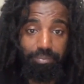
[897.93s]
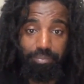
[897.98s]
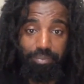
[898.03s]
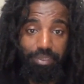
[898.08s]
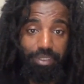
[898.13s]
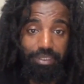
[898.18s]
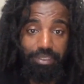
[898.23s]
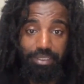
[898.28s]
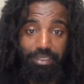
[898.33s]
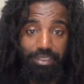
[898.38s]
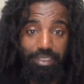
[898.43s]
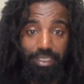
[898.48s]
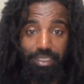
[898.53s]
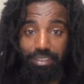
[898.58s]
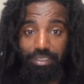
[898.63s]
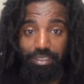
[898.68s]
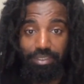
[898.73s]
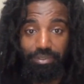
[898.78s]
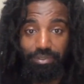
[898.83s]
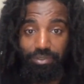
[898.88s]
plus
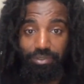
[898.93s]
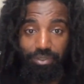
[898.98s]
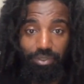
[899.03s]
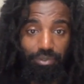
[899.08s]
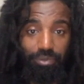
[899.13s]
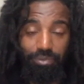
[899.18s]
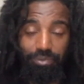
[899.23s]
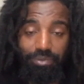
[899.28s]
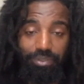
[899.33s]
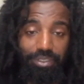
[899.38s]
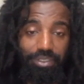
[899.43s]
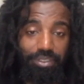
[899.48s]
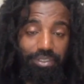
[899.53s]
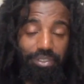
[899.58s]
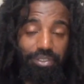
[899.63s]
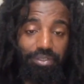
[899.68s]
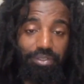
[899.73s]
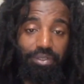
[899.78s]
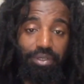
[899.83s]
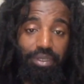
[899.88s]
10 years old, you
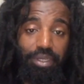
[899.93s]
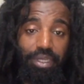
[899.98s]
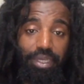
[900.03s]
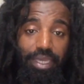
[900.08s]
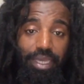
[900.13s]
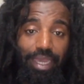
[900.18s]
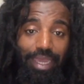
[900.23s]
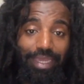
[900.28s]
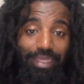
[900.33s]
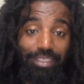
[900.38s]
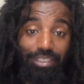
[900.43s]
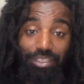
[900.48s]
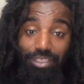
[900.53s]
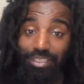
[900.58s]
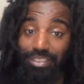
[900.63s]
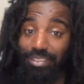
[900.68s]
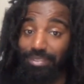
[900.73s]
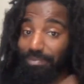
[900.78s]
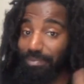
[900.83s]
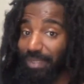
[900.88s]
know, and
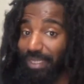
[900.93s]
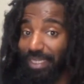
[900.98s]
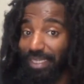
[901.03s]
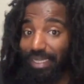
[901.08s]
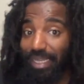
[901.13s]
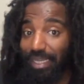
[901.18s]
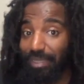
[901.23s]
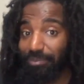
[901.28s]
just being